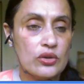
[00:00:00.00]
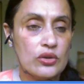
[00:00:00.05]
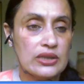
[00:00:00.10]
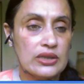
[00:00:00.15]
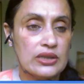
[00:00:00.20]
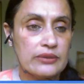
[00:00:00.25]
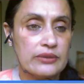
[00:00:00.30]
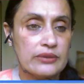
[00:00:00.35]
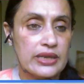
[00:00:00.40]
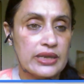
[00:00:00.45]

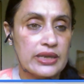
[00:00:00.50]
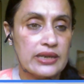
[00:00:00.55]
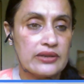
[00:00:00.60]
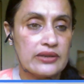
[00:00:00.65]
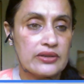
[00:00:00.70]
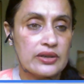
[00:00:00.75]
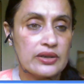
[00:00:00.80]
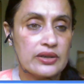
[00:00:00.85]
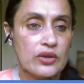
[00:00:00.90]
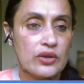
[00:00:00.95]
Let me get
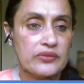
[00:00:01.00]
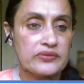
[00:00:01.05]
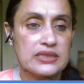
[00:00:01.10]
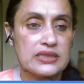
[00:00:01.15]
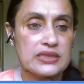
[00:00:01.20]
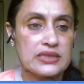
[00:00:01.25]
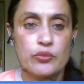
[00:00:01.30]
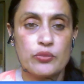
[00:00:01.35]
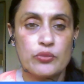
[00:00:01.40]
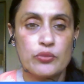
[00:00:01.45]
rid of
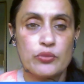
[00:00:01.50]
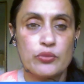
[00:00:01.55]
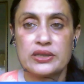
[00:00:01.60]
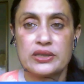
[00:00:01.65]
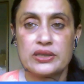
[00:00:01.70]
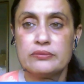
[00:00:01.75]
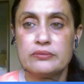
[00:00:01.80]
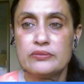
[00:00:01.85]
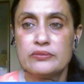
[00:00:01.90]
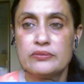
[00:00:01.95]
this
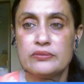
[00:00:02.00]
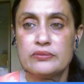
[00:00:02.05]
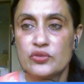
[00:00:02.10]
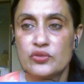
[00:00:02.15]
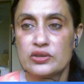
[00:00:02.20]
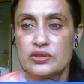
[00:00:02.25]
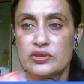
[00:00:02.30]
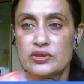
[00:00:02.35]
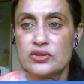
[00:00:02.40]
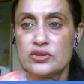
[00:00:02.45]
bottom
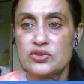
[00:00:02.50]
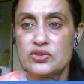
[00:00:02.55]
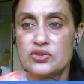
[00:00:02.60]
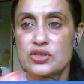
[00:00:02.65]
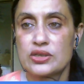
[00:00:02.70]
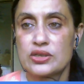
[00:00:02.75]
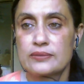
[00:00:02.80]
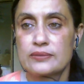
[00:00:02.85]
first.